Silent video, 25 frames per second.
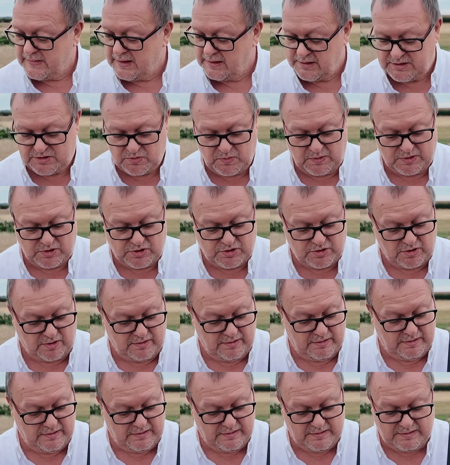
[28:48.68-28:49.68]
It's switched
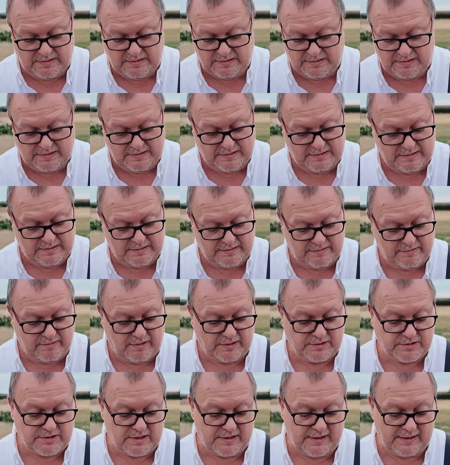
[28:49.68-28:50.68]
on.
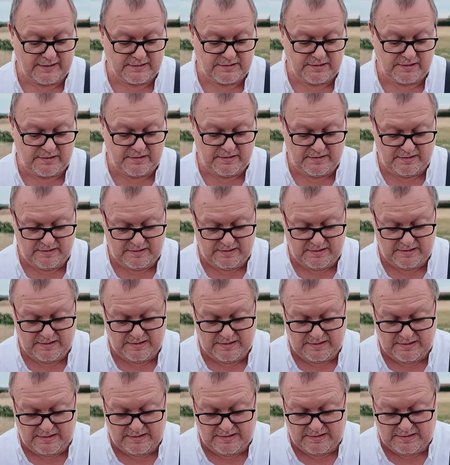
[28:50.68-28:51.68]
Right, it's connected.
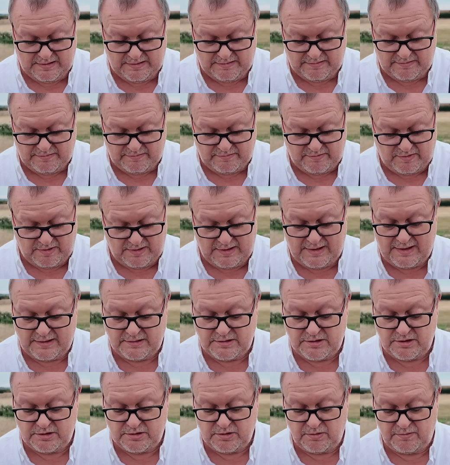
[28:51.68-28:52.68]
Right, how
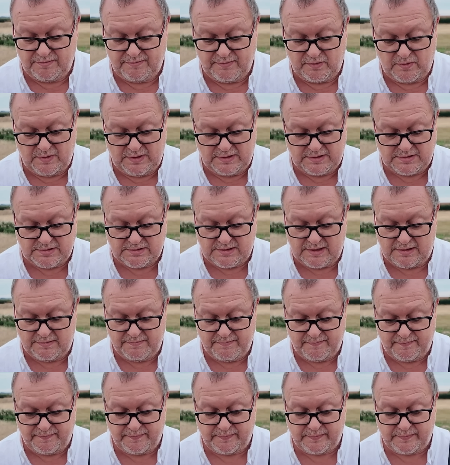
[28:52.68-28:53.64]
do you do voice then?